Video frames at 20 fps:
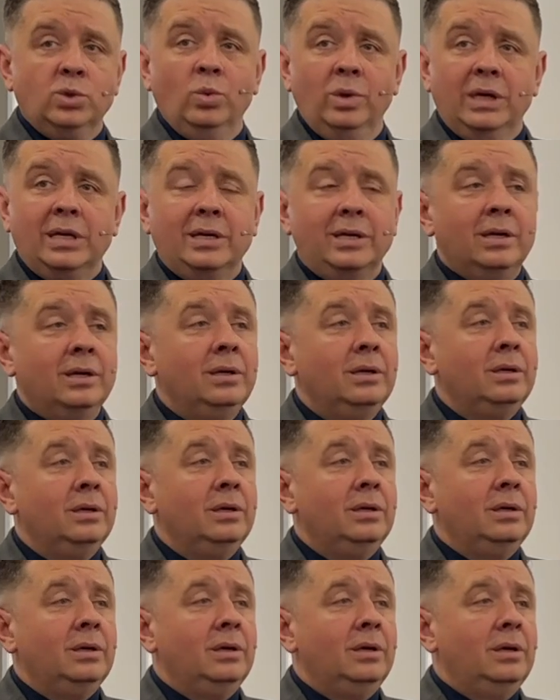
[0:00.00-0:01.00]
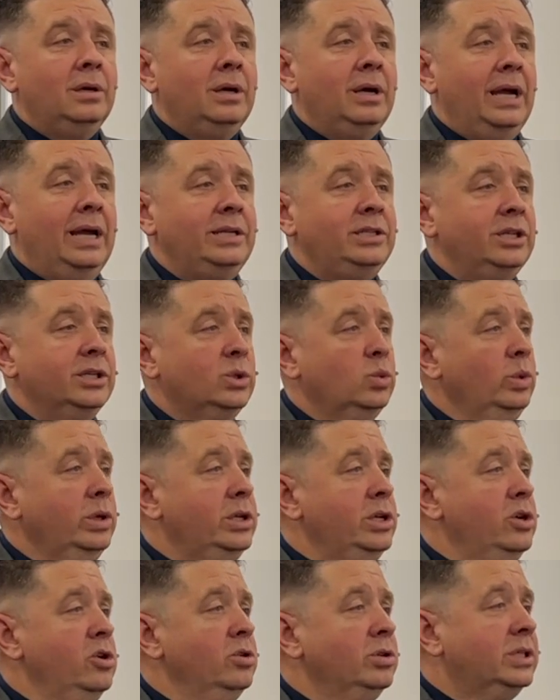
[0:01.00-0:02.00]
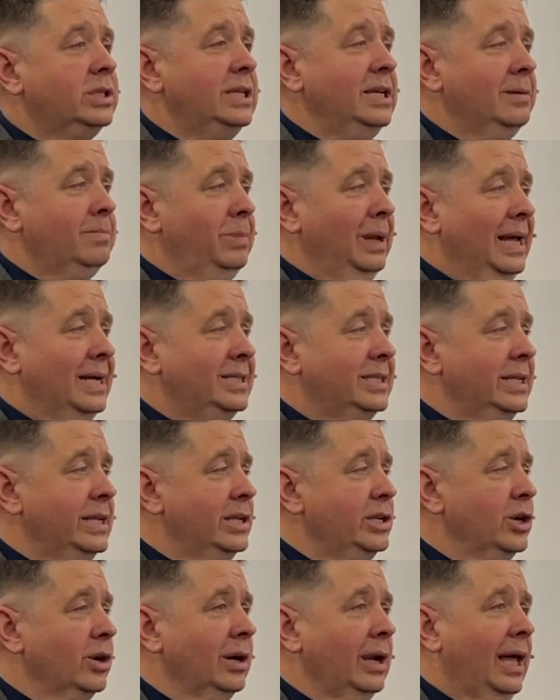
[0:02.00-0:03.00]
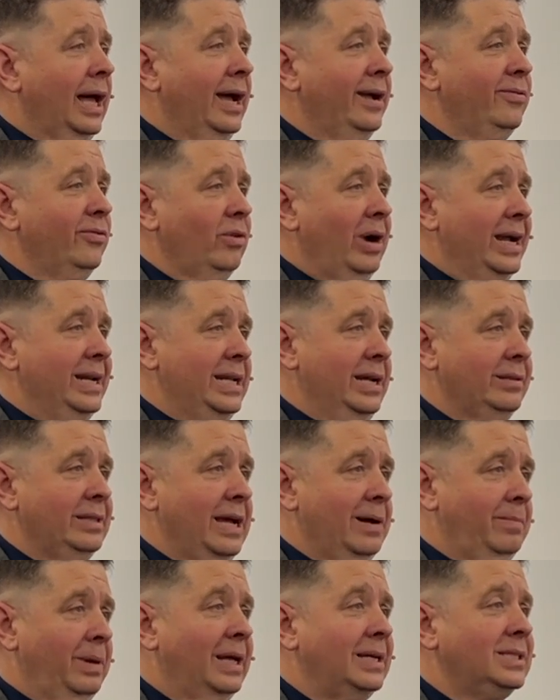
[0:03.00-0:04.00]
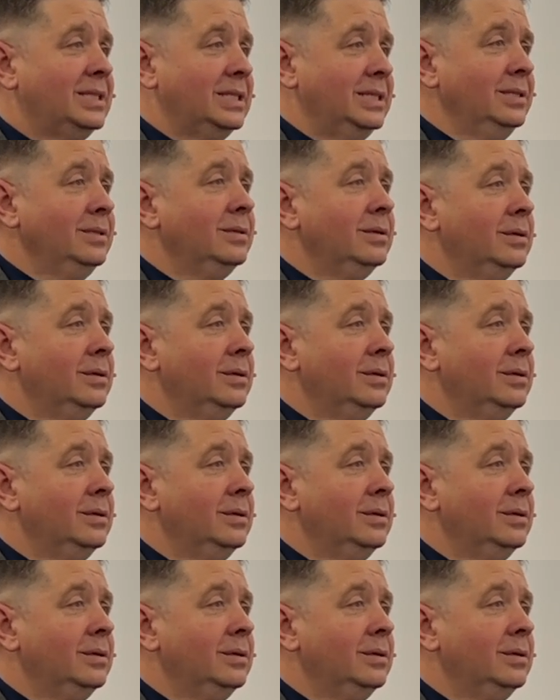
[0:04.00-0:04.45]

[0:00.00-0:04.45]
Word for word: week. And just when you see a blessing in your life, write down that blessing.